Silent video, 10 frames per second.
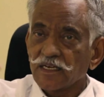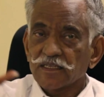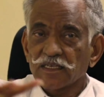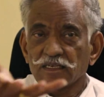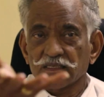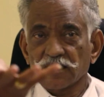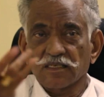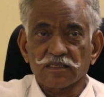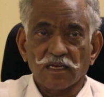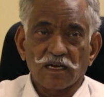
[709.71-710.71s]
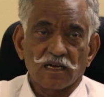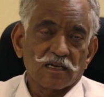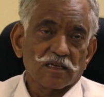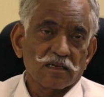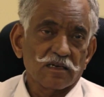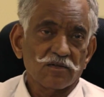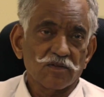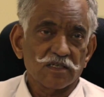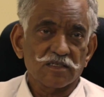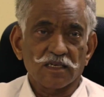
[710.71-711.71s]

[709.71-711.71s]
there is this, what is